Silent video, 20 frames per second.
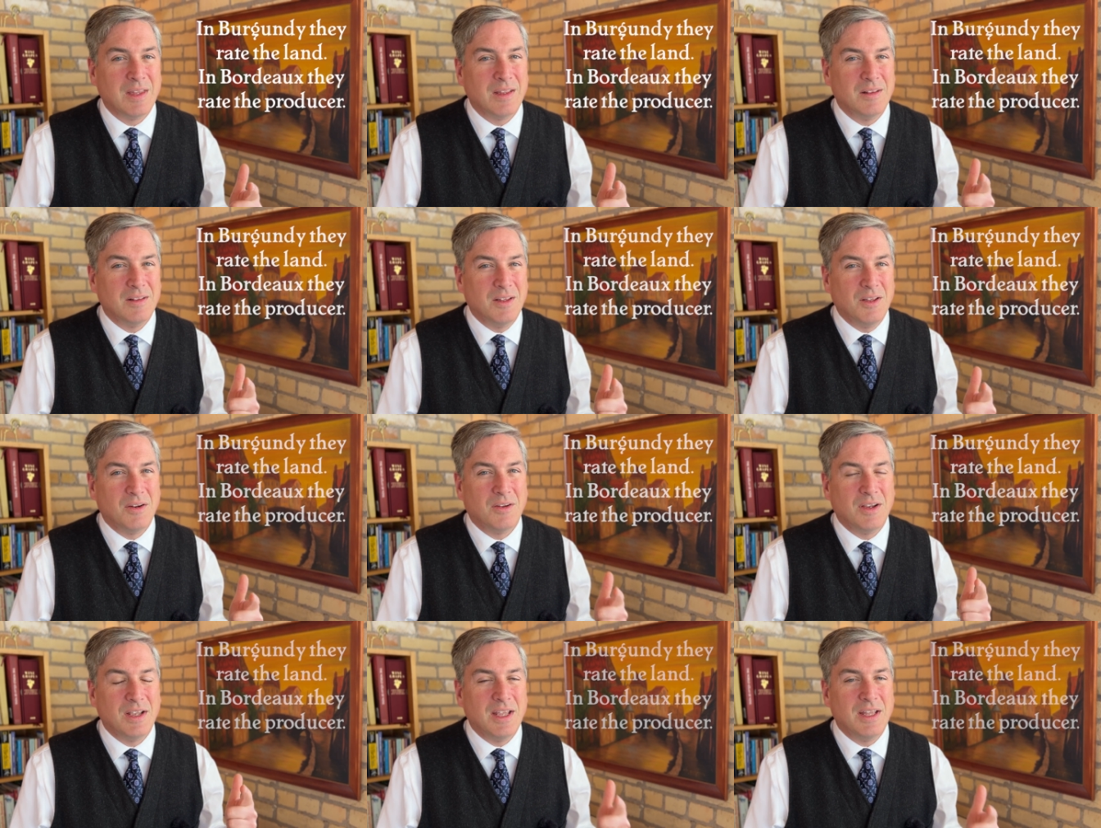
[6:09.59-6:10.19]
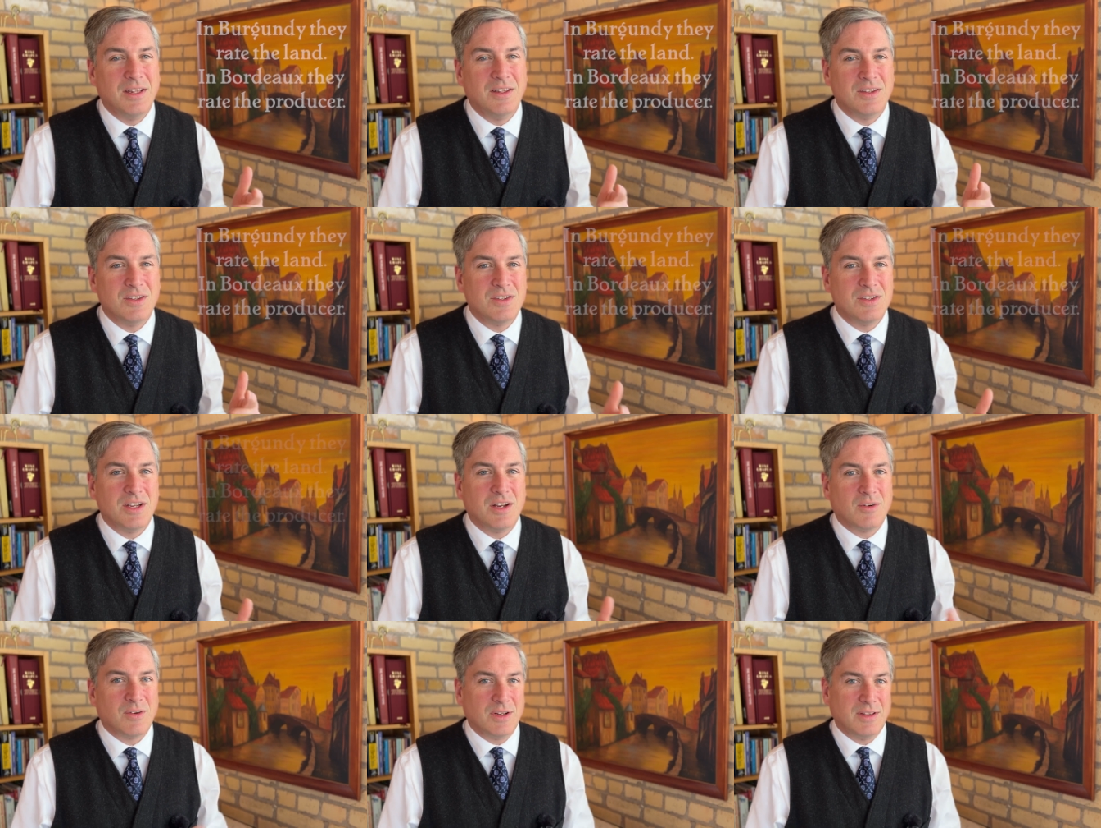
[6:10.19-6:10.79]
Little hidden
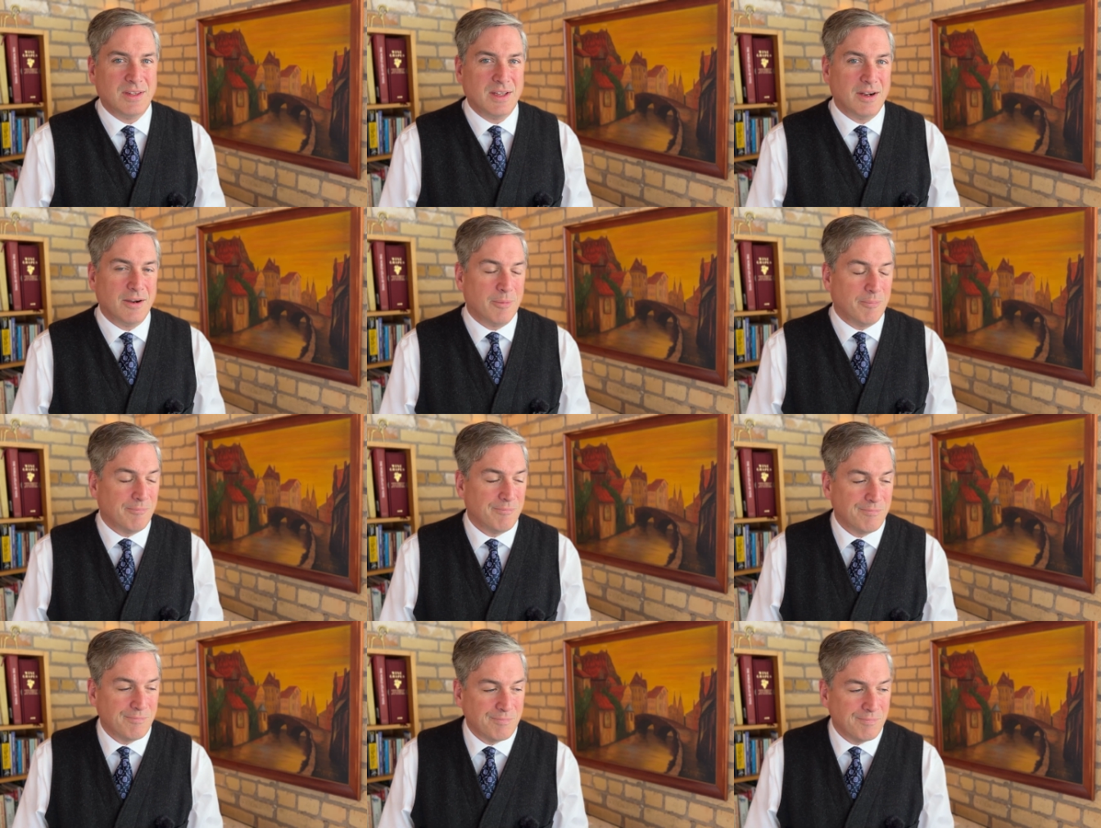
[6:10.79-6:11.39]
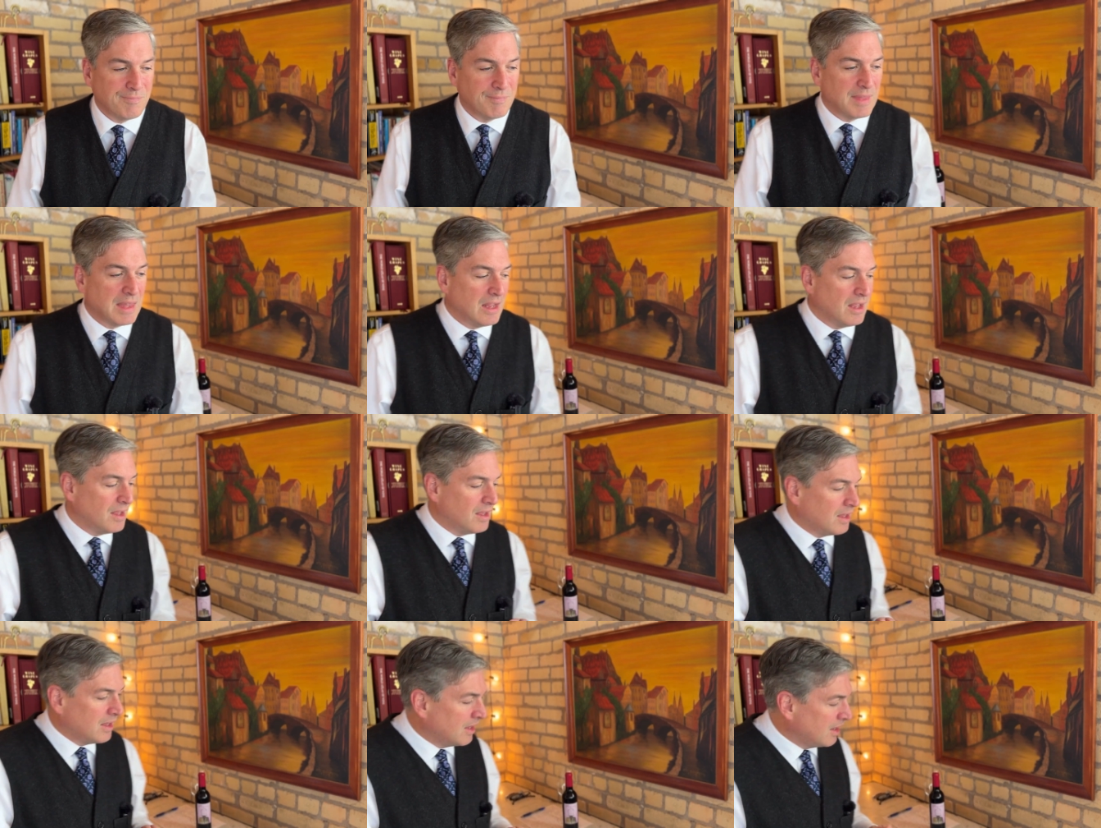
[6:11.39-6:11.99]
secret there.
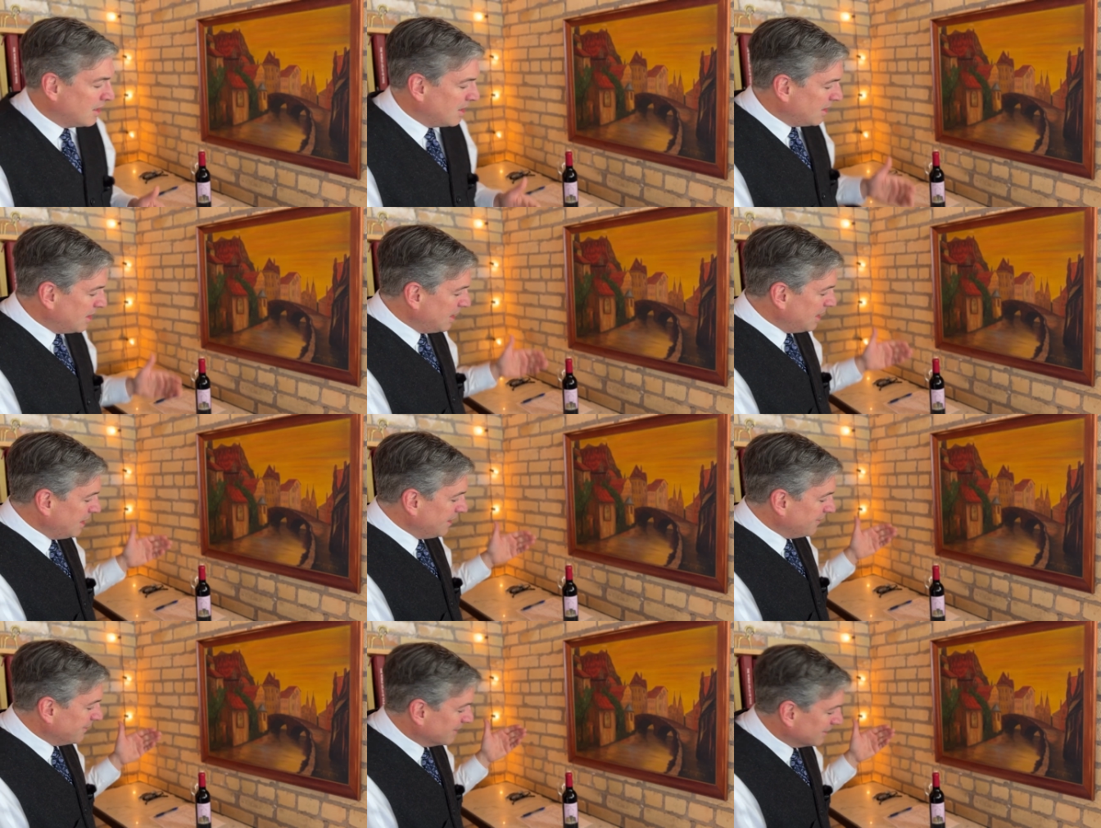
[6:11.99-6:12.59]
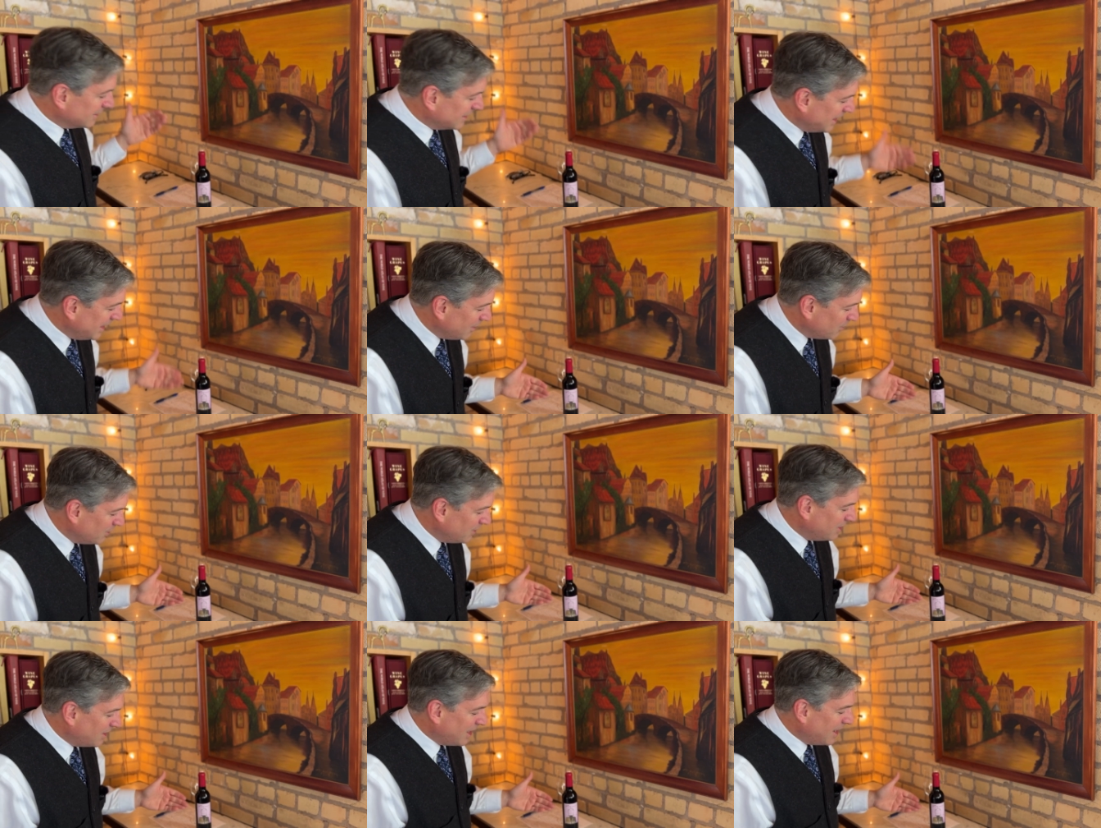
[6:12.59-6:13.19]
In the
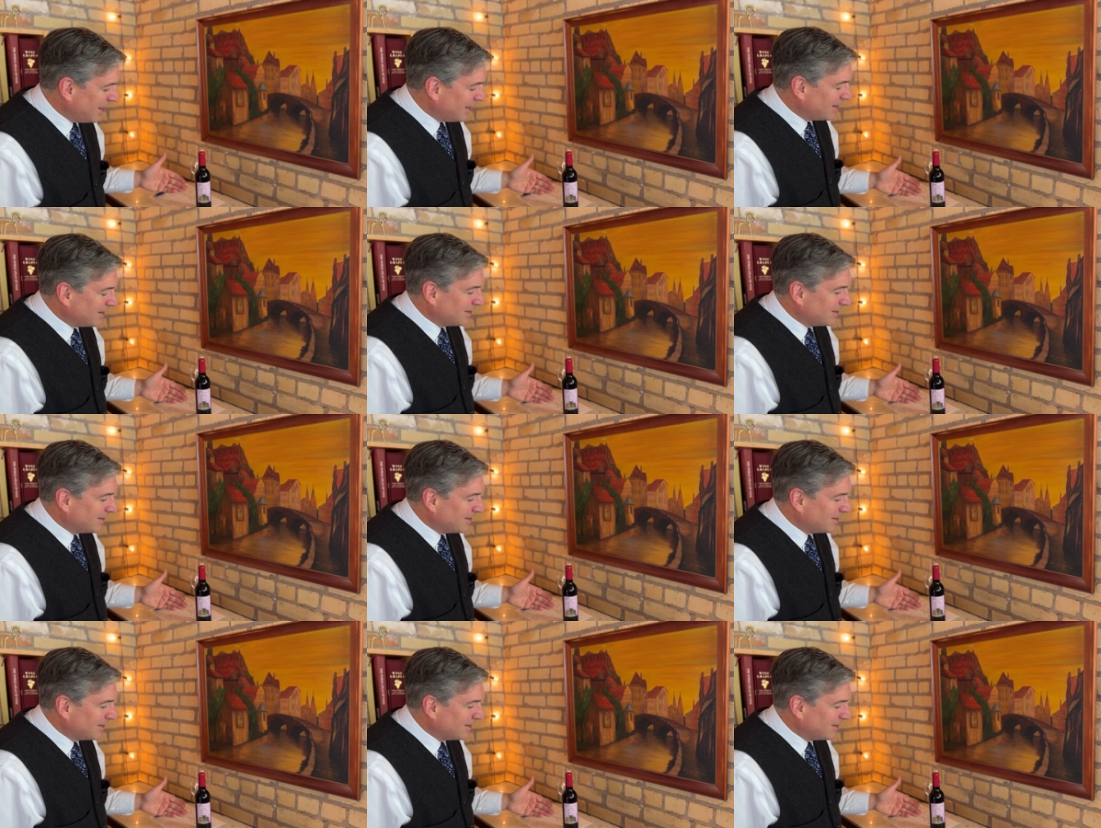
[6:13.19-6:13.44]
Languedoc,